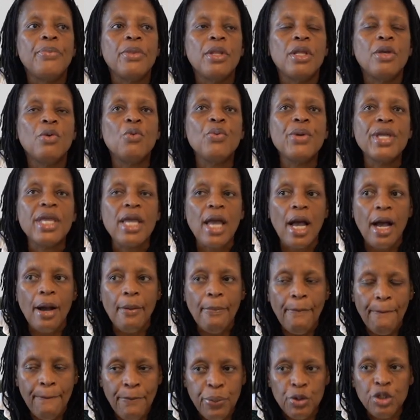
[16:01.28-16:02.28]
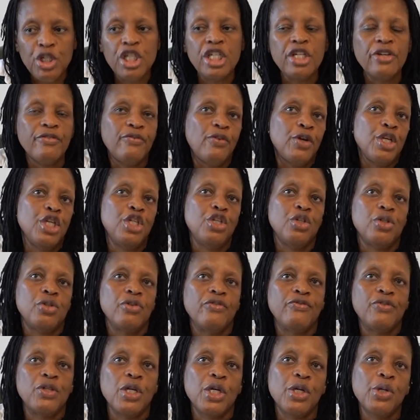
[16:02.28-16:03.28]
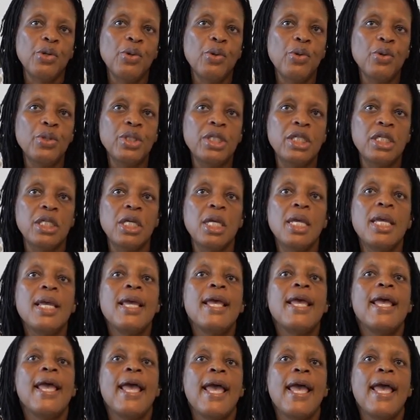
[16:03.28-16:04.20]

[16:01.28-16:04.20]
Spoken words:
We are pushing for issues of technology,